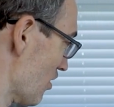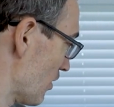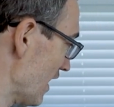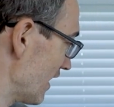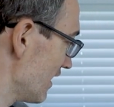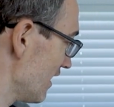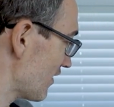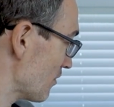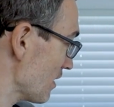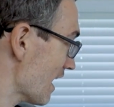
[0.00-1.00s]
Okay,
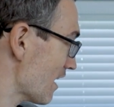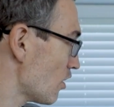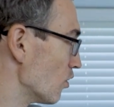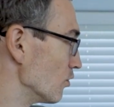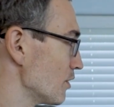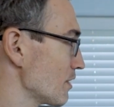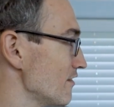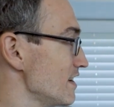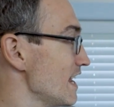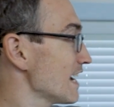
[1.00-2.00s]
then we
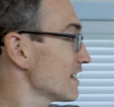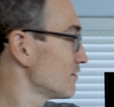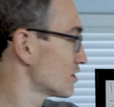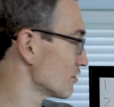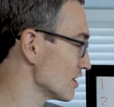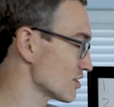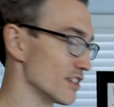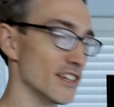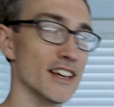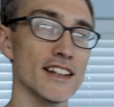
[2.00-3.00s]
have negative
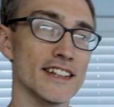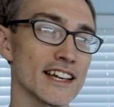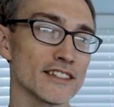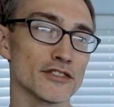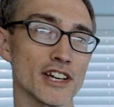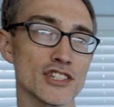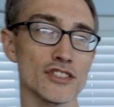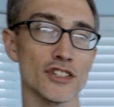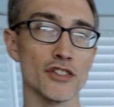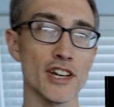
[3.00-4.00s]
duration. Negative
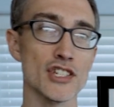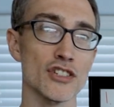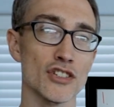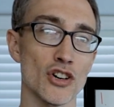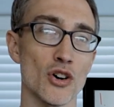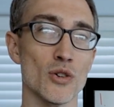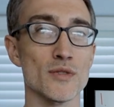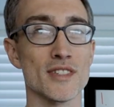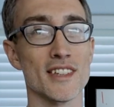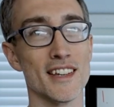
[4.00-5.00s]
duration, the duration
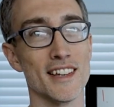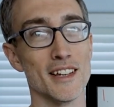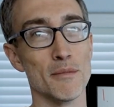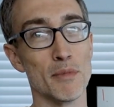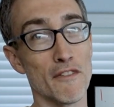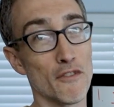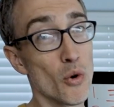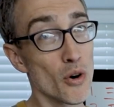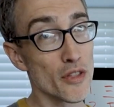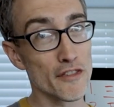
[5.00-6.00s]
goes
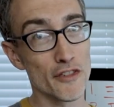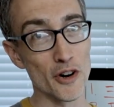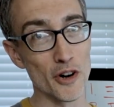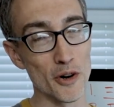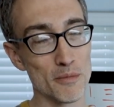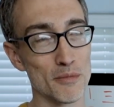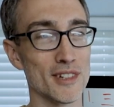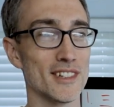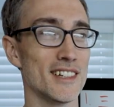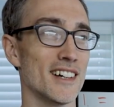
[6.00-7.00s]
before the verb,
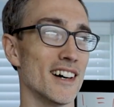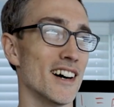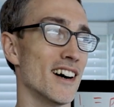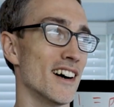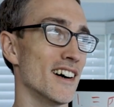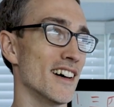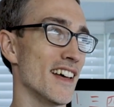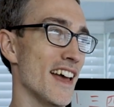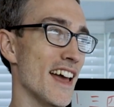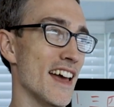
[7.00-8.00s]

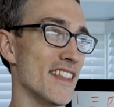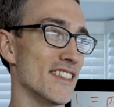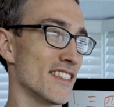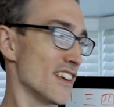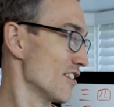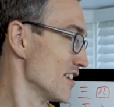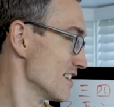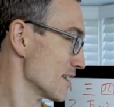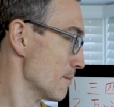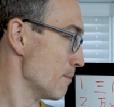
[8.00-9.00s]
and there
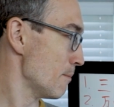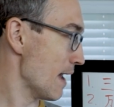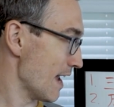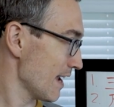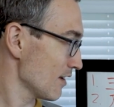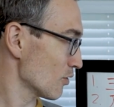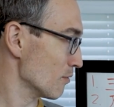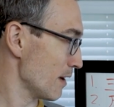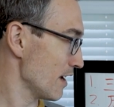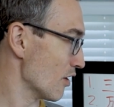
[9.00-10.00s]
is a may or
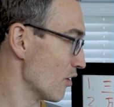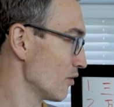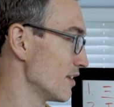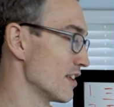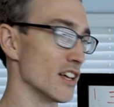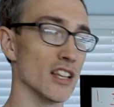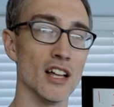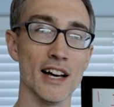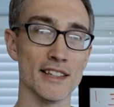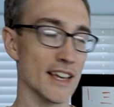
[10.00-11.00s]
mayo, and then a
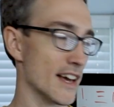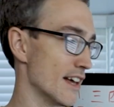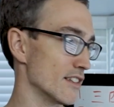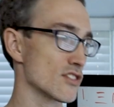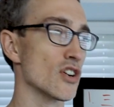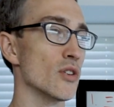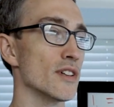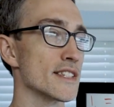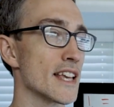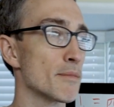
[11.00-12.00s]
la at the end. So
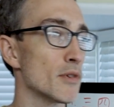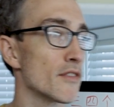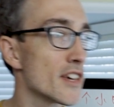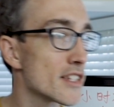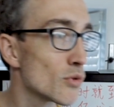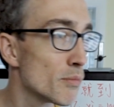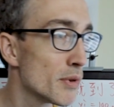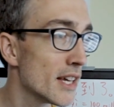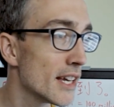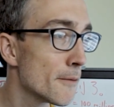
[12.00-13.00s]
an example of this would
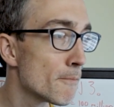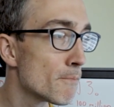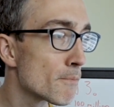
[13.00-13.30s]
be